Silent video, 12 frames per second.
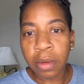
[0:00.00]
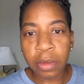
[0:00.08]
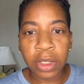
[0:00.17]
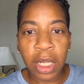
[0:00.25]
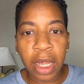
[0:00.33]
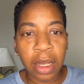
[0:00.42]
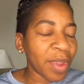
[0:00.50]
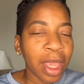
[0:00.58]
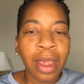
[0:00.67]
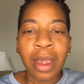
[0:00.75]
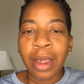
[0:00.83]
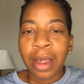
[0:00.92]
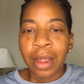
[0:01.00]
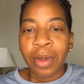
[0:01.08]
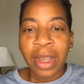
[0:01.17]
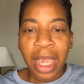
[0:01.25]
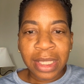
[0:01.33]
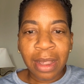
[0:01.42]
Done.
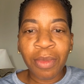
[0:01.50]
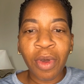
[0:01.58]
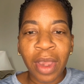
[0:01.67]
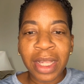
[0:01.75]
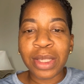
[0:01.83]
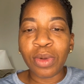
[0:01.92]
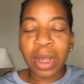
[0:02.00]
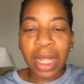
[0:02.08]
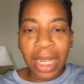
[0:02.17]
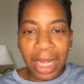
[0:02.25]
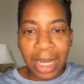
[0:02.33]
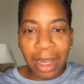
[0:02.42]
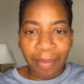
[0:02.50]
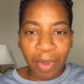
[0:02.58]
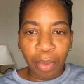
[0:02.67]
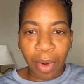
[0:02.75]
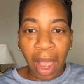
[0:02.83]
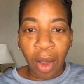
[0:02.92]
Next, I'm going to clean up the
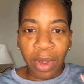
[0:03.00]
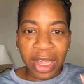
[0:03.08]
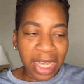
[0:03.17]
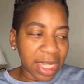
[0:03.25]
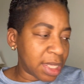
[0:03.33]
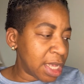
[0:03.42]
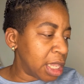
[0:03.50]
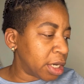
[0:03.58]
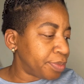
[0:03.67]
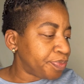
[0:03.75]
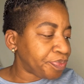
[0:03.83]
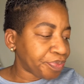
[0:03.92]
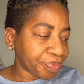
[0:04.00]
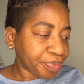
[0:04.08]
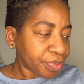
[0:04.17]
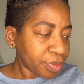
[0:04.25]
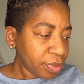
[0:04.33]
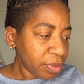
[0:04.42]
brow with concealer.
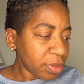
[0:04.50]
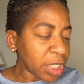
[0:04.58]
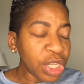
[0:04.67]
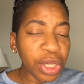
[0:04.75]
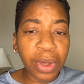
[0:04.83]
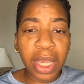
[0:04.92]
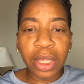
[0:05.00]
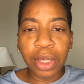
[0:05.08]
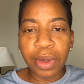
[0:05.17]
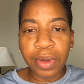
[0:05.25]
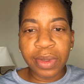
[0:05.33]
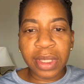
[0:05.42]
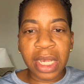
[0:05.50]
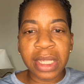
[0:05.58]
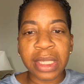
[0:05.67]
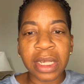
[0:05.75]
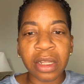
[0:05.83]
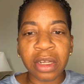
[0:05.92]
You can use
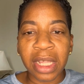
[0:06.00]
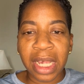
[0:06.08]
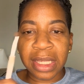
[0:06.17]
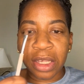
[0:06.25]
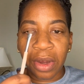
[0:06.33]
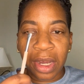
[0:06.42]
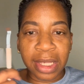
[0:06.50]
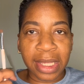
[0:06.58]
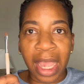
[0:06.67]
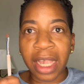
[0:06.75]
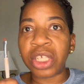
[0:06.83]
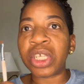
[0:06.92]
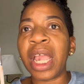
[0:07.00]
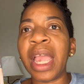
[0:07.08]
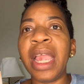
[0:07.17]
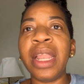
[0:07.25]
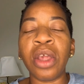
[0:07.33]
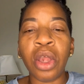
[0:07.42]
concealer that's your exact
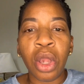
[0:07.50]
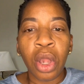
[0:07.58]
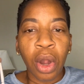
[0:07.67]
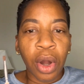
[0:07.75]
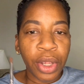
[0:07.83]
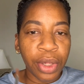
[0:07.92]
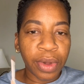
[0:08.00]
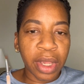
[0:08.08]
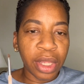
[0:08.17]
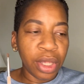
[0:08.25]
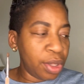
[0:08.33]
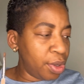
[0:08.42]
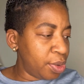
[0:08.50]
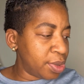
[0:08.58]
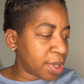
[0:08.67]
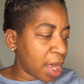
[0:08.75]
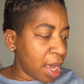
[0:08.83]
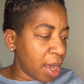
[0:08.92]
shade, or you can use
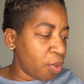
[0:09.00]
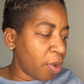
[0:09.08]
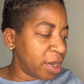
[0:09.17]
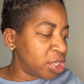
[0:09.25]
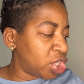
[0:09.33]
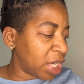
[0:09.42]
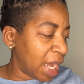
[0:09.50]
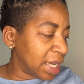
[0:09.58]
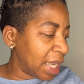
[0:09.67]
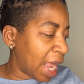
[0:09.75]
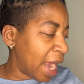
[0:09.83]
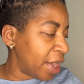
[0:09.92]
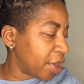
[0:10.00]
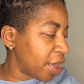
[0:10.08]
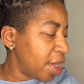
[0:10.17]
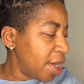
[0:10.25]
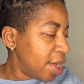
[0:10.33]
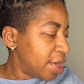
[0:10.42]
one shade lighter.
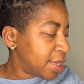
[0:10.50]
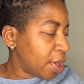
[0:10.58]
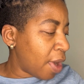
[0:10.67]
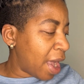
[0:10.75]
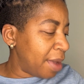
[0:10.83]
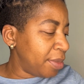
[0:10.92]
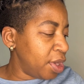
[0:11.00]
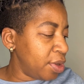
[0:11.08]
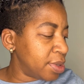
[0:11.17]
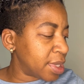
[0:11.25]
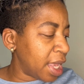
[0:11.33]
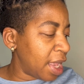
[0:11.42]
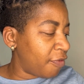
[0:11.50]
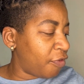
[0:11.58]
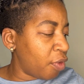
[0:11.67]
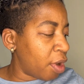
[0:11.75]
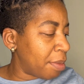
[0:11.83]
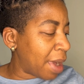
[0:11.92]
So I'm using
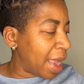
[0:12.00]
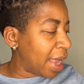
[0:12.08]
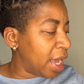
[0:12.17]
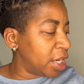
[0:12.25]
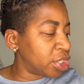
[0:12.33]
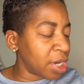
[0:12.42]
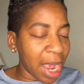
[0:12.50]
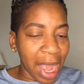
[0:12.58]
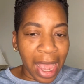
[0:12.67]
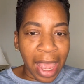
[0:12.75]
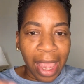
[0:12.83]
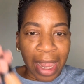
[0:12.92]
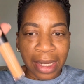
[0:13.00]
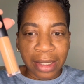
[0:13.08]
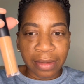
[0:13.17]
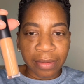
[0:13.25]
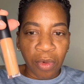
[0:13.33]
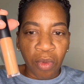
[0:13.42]
for my under eye
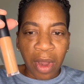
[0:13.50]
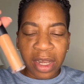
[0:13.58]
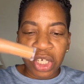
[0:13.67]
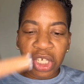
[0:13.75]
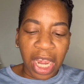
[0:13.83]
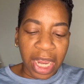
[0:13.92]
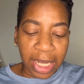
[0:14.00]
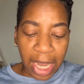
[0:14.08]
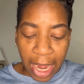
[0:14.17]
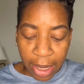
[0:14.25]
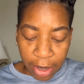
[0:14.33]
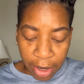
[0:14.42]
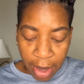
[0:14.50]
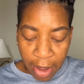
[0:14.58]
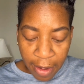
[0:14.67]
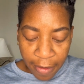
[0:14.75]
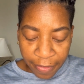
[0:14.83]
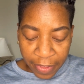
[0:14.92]
one shade lighter.
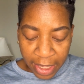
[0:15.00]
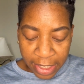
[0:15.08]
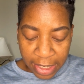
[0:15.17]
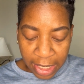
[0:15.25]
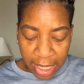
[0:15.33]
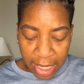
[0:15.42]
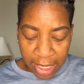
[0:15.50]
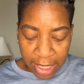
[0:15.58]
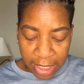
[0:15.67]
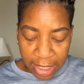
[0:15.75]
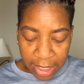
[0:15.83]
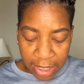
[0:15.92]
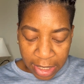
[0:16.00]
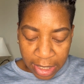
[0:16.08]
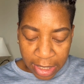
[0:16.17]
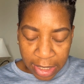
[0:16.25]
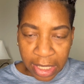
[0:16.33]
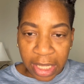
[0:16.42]
This
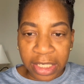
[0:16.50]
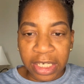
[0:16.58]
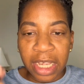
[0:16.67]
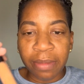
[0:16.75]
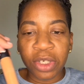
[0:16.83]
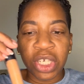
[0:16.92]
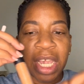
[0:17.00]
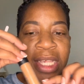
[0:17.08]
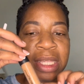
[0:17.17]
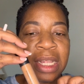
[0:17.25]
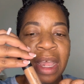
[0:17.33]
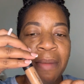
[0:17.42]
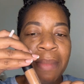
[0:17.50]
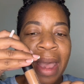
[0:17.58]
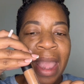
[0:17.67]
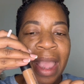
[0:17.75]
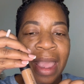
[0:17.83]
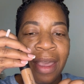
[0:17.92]
is Deep Chestnut
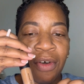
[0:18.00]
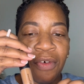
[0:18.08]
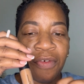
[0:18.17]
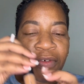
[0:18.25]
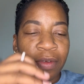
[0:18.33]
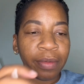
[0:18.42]
by e.l.f.